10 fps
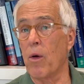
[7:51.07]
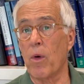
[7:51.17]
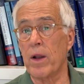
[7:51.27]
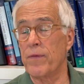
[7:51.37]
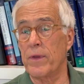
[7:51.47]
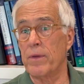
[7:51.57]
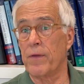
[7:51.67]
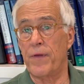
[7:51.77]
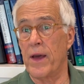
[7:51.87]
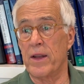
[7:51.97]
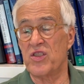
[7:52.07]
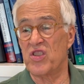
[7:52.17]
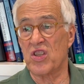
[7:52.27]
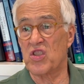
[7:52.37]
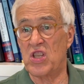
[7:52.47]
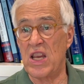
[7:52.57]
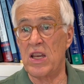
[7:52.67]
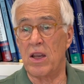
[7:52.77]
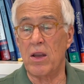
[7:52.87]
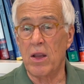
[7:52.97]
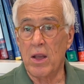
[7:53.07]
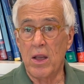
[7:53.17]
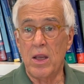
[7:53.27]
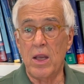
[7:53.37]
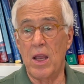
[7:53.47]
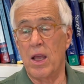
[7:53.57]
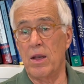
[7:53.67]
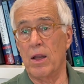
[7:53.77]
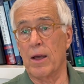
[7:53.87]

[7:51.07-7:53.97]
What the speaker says: what if the Fed has succeeded in